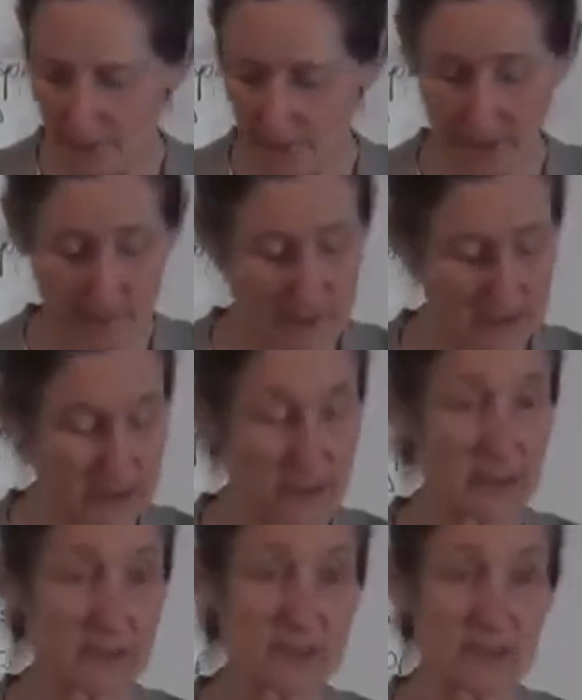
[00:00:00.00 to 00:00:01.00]
But I must
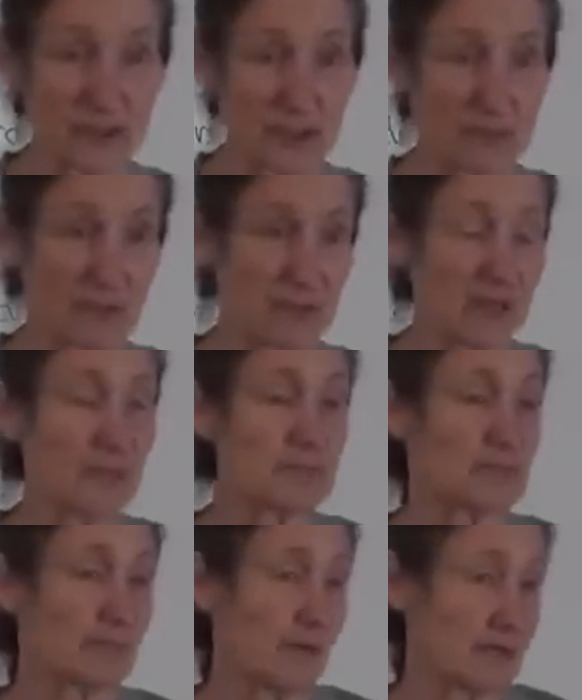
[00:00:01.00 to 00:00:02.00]
tell you the story of what
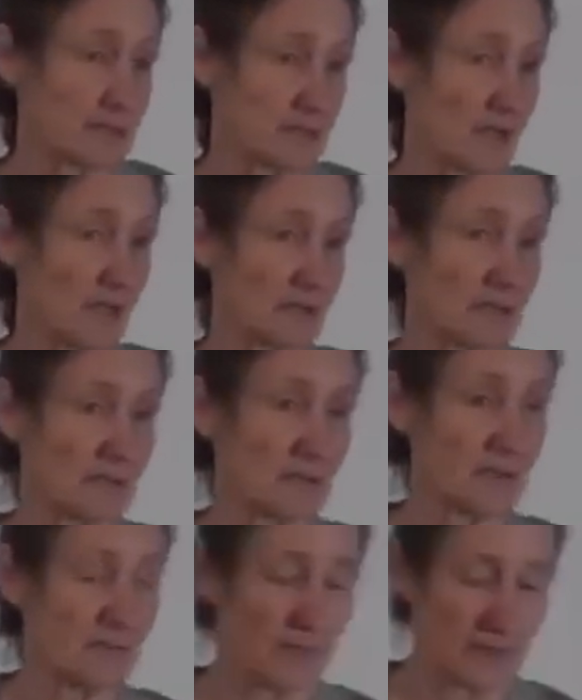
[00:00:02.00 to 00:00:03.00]
happened to my son.
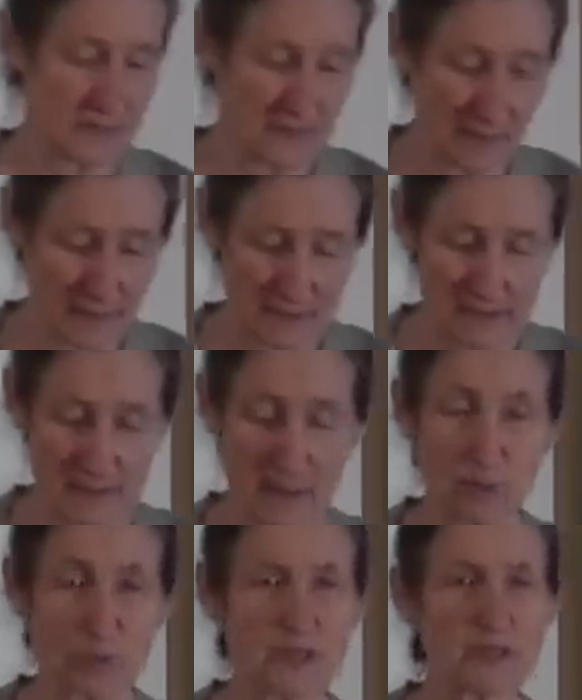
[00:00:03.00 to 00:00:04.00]
My younger
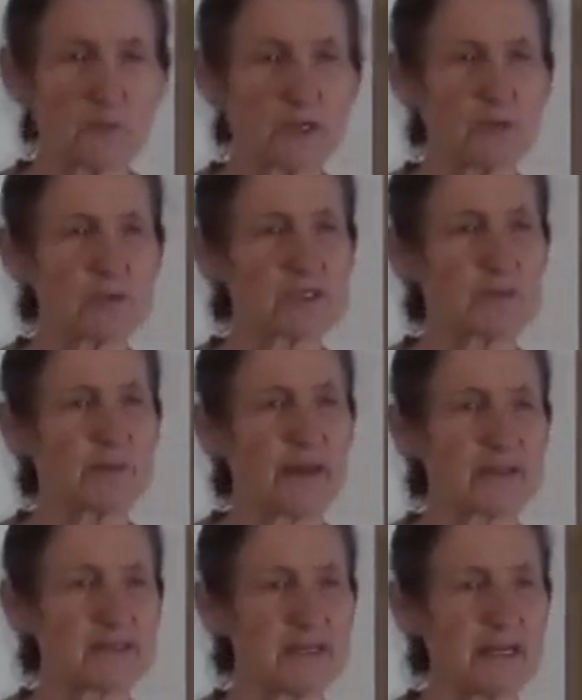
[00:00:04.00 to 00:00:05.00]
son, William, when he was
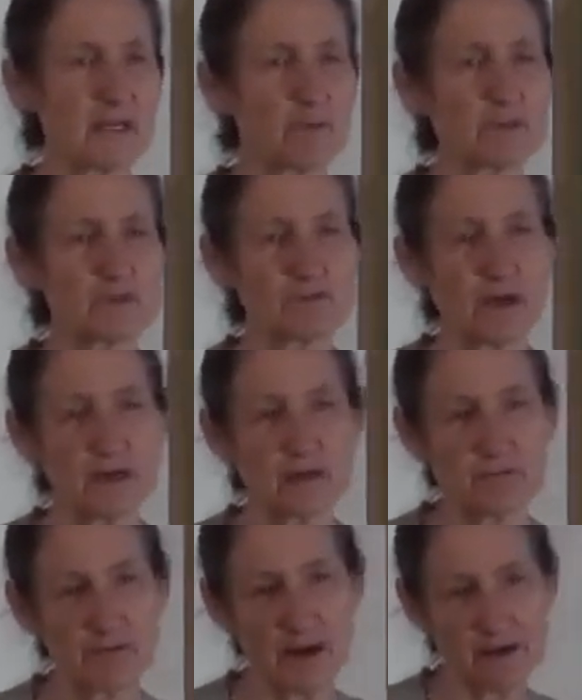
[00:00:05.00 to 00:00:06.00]
about 10, he was
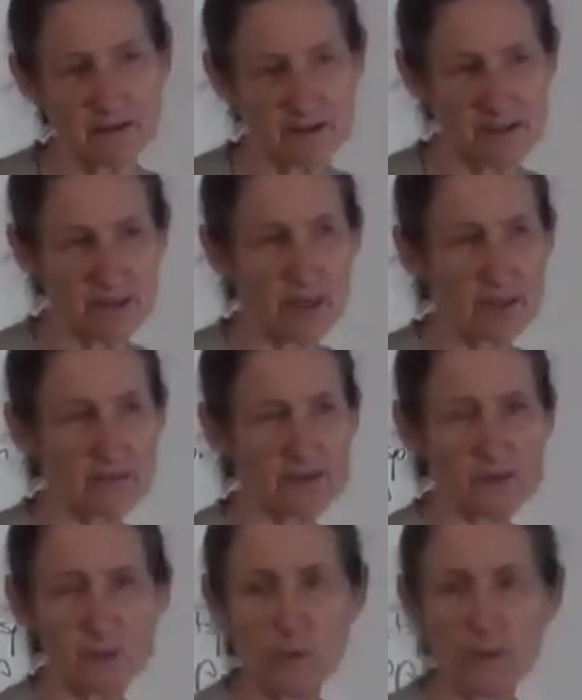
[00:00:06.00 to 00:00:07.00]
running round the side of a
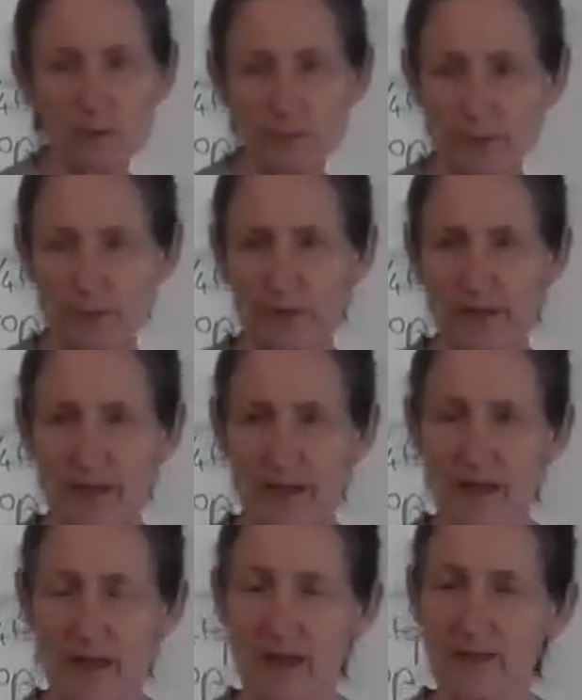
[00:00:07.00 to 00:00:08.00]
swimming pool,
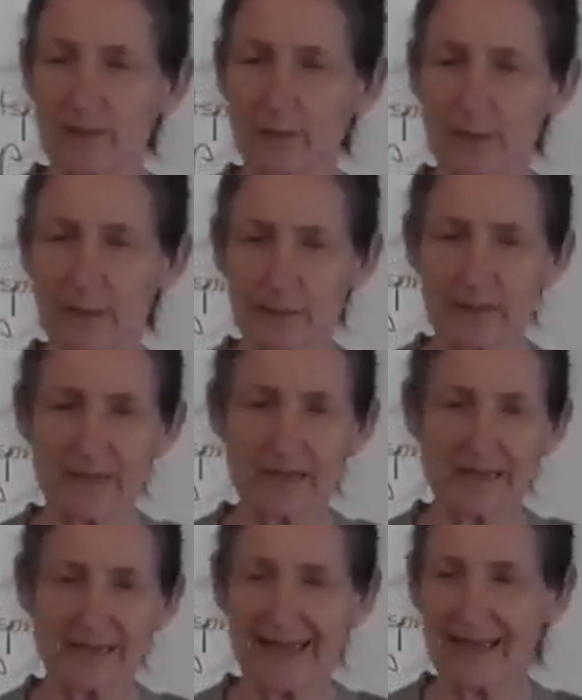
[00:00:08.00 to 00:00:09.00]
and the people
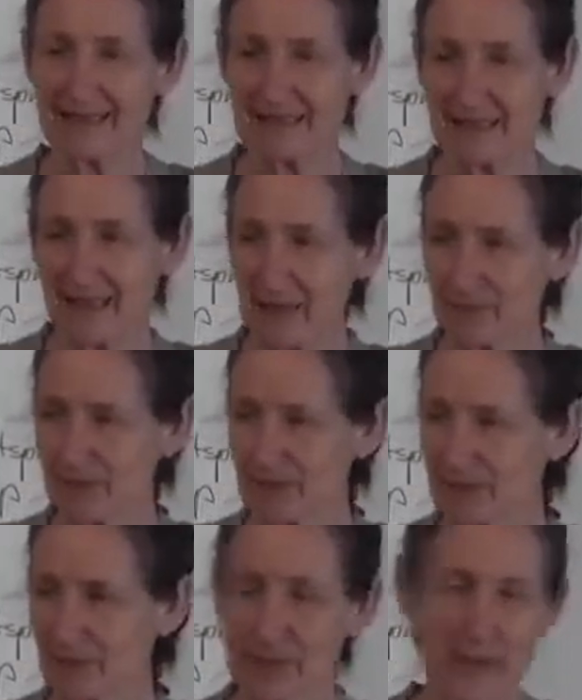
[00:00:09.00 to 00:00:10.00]
had landscaped
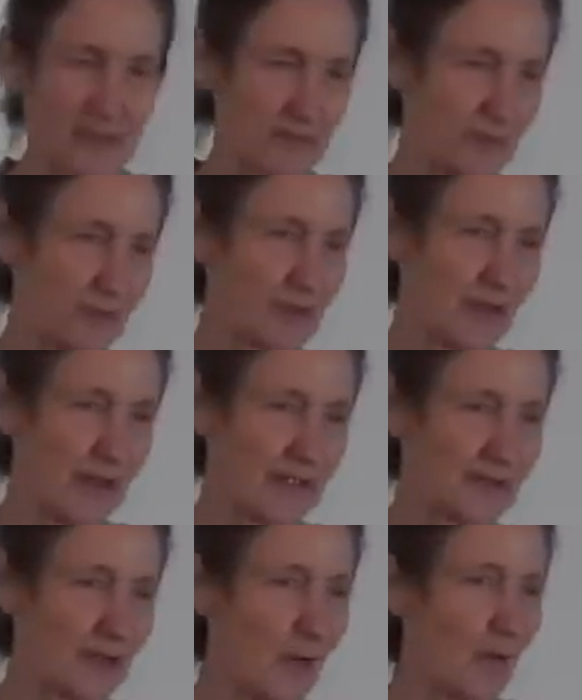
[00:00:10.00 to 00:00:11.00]
it to make it look
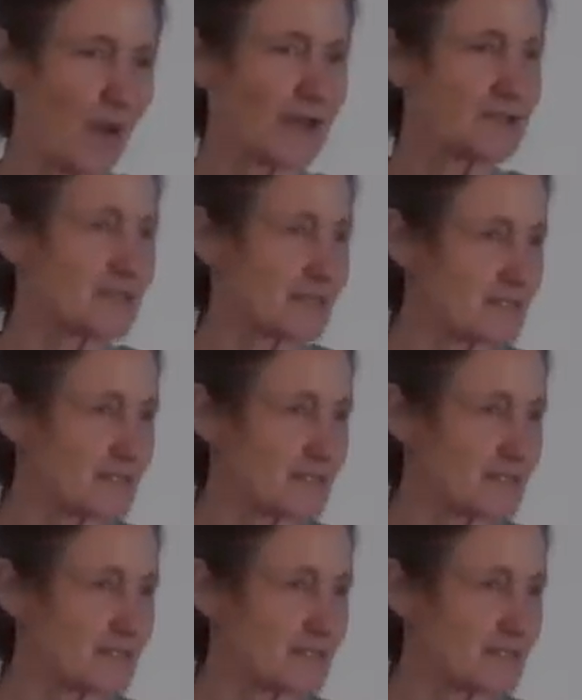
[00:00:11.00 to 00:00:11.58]
like an oasis.